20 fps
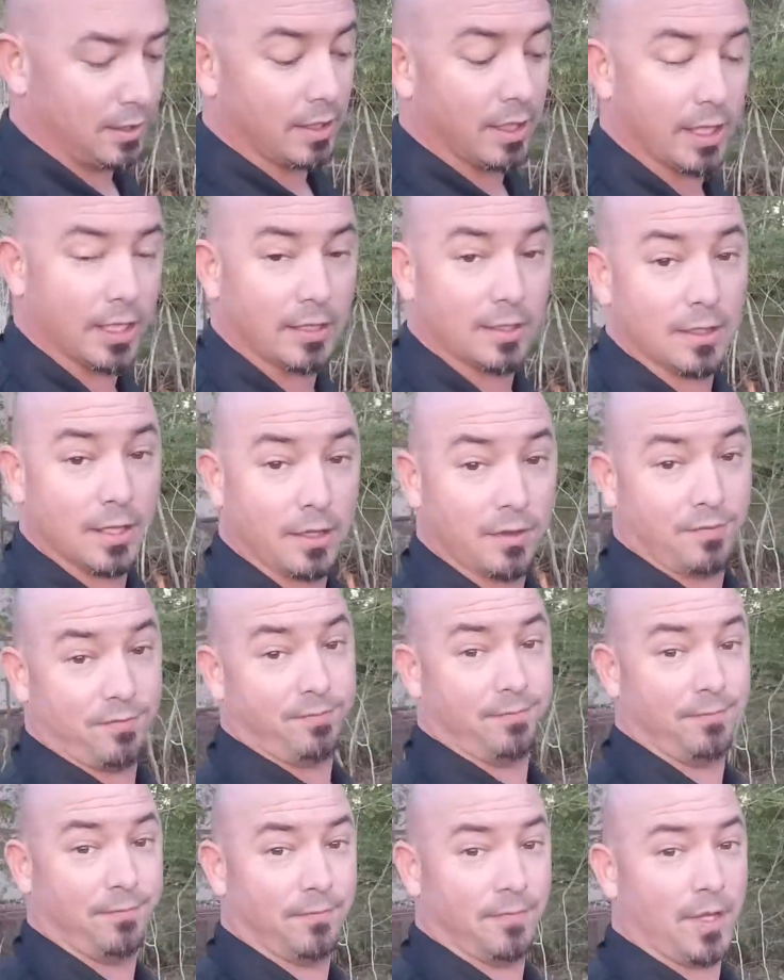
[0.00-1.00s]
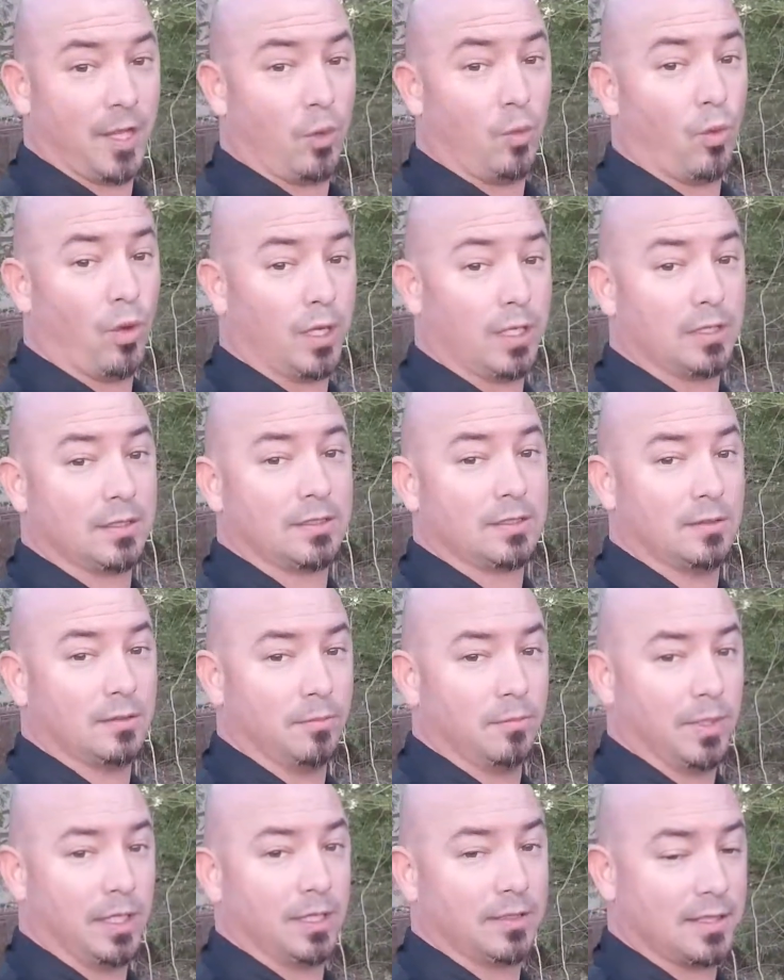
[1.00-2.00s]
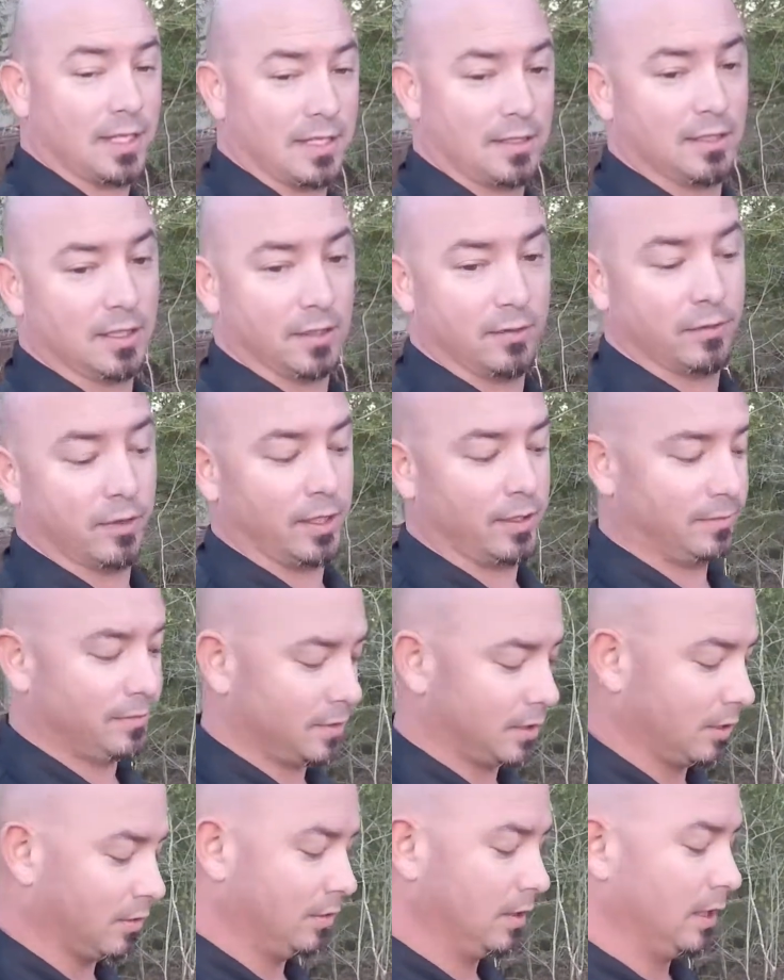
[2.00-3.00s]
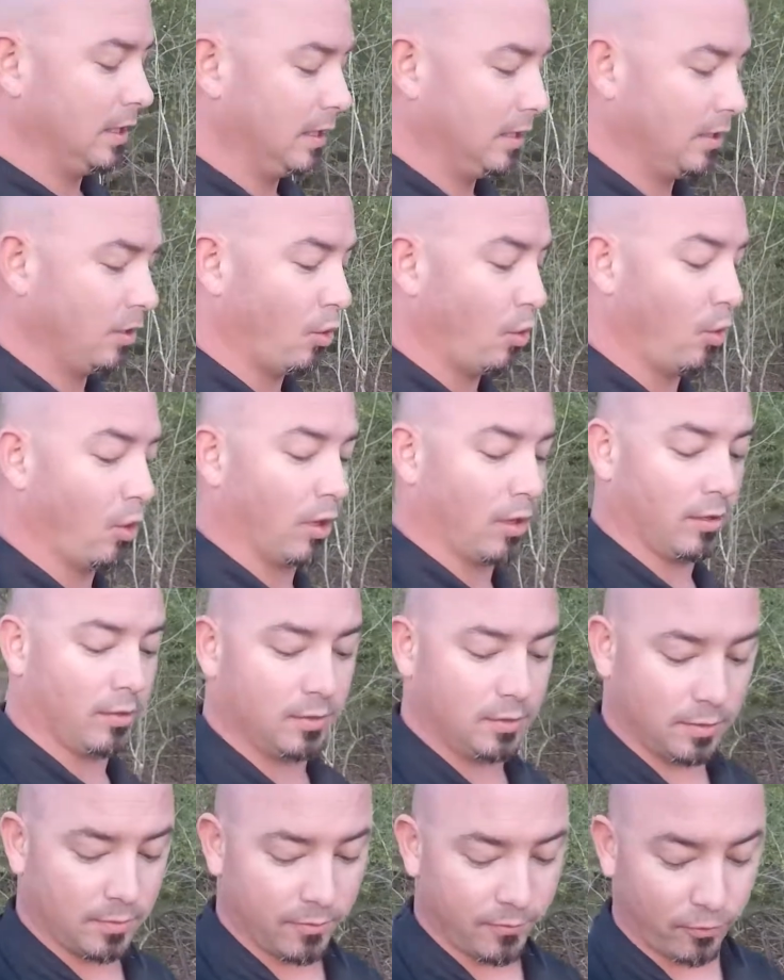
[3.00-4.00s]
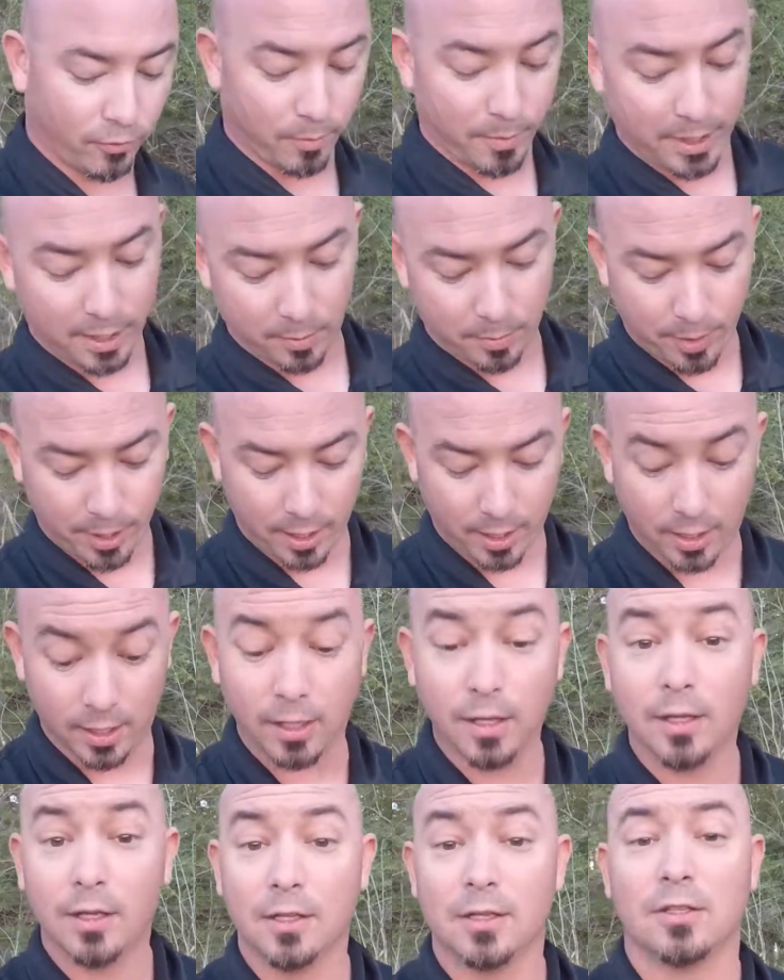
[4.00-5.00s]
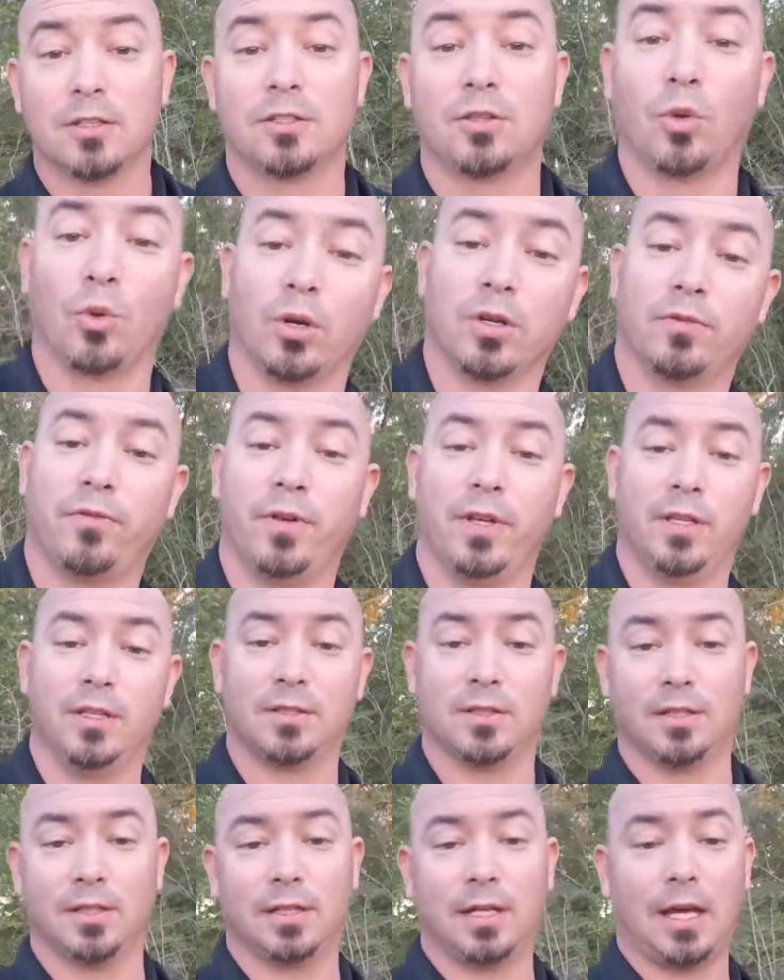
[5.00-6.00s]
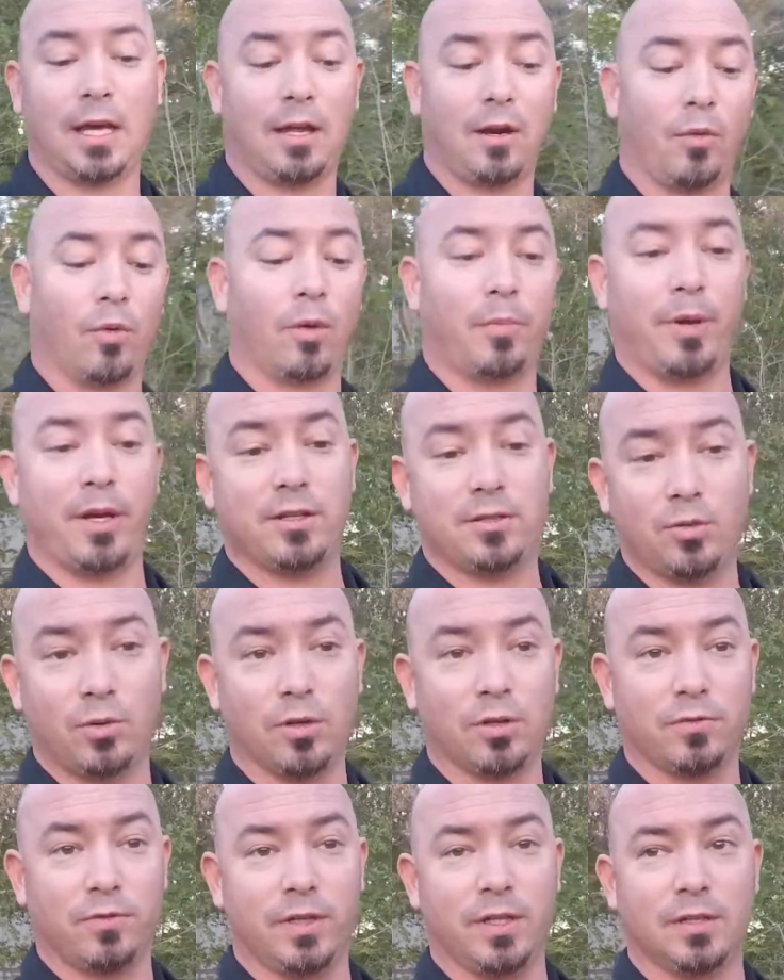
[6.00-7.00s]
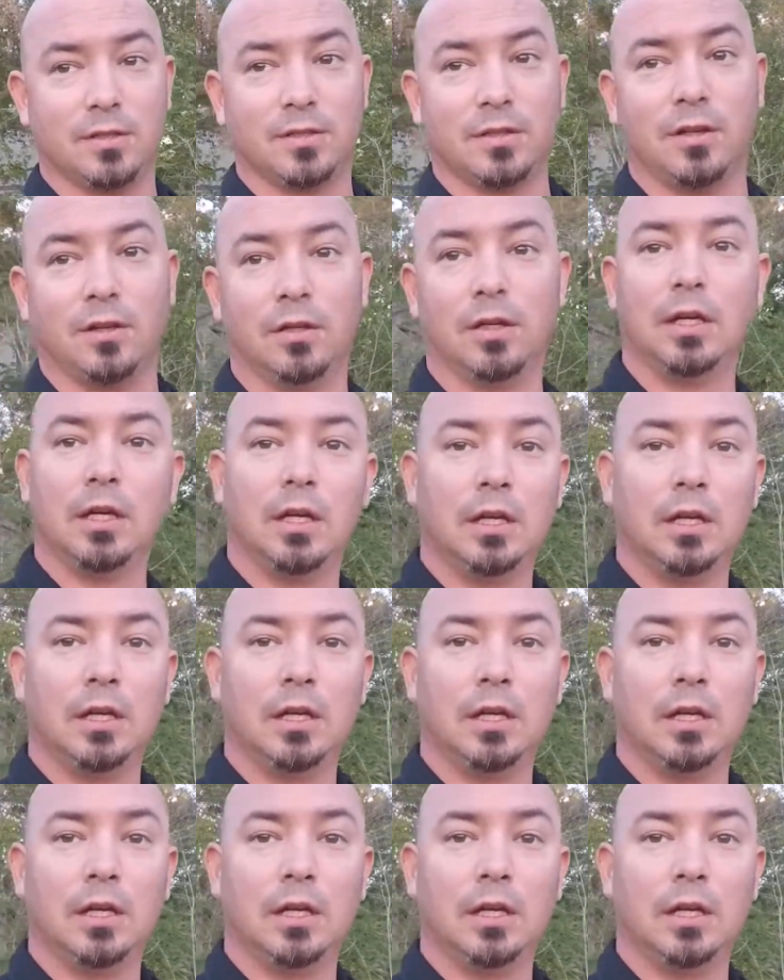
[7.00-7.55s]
and they want me to take delivery, so, or for me to pay storage fees, and I don't want to pay storage fees. So